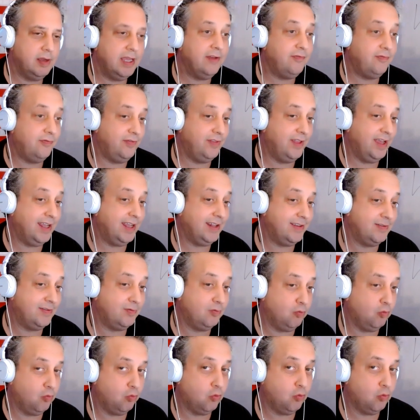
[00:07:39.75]
if
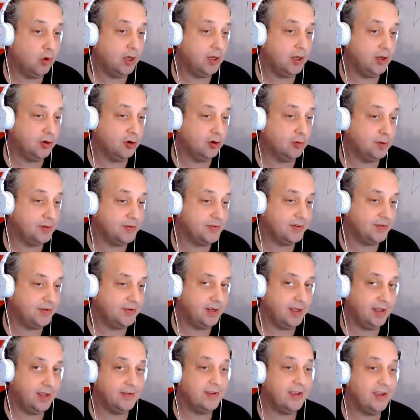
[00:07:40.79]
that's what your
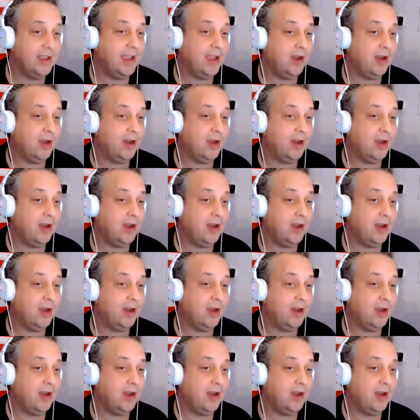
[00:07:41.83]
position is.